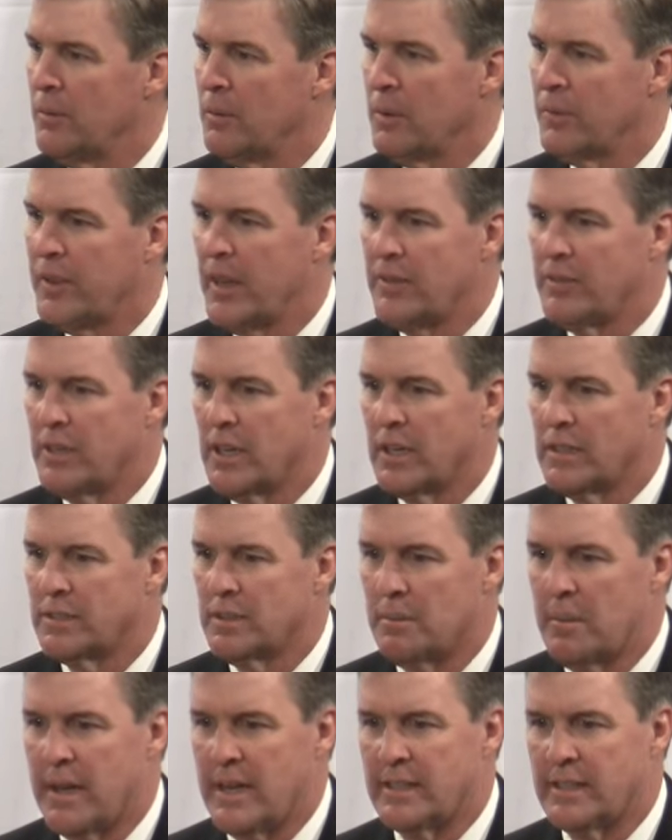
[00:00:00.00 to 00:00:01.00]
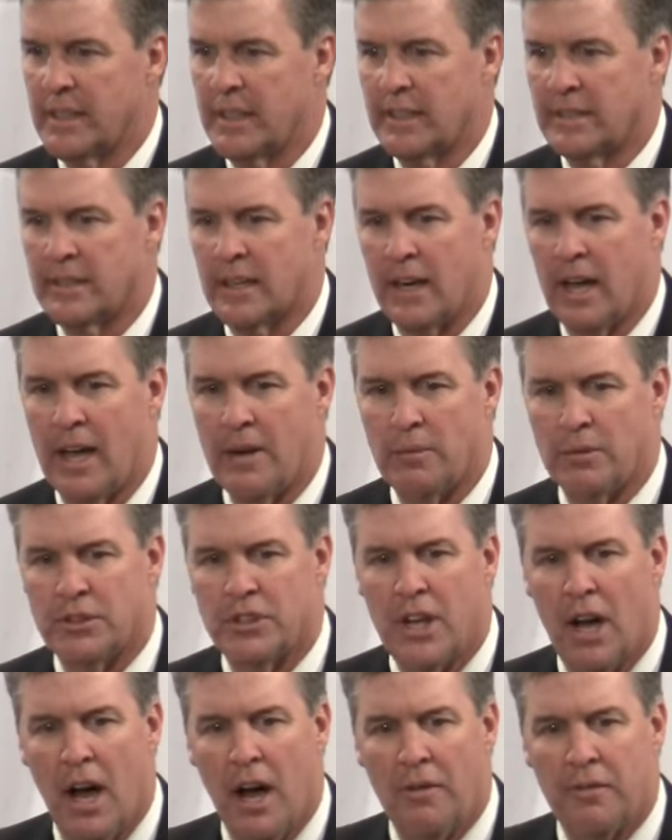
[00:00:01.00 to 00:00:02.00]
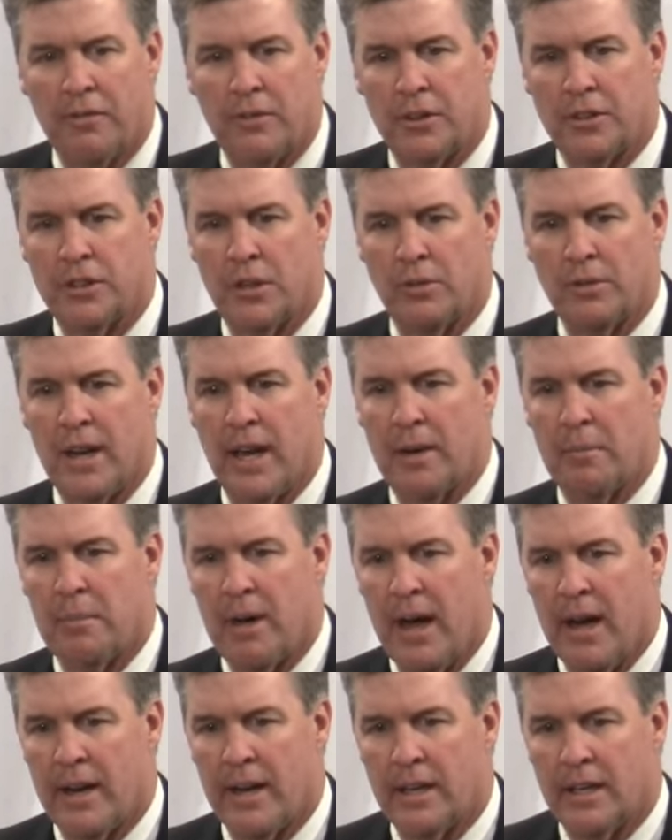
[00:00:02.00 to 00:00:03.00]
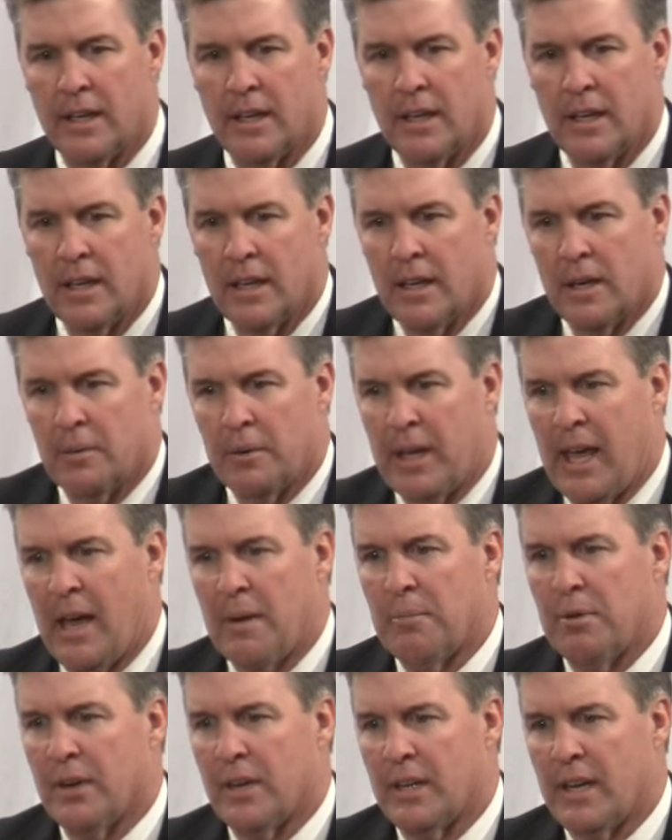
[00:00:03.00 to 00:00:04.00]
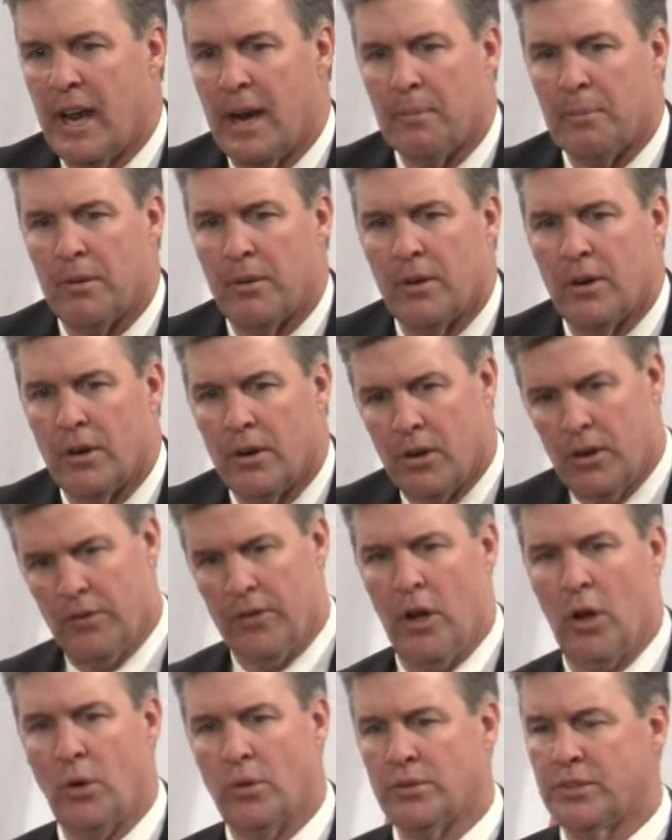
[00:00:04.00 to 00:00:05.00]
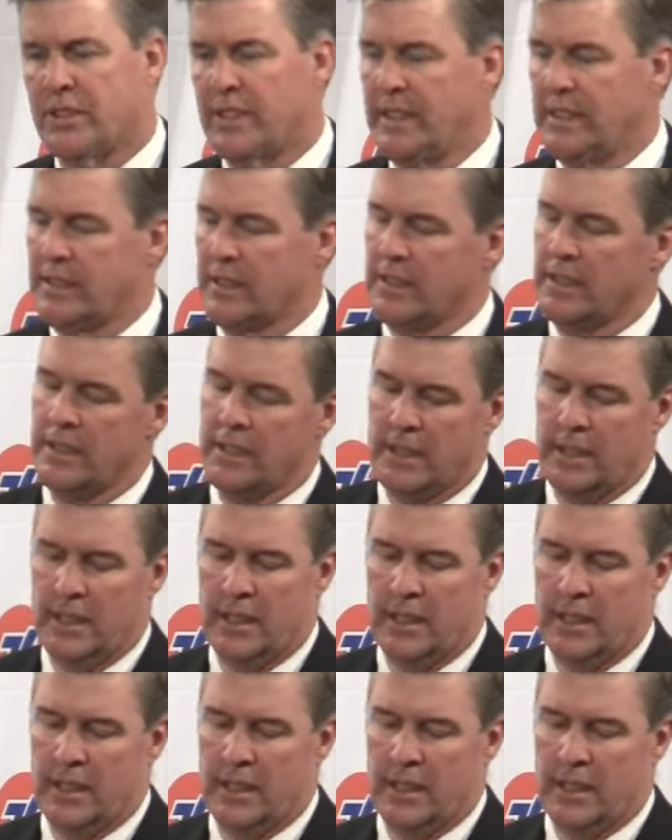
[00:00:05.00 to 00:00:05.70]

What they've done is amazing. Tonight was tough. There's no doubt about it. Can't put a damper on the whole season.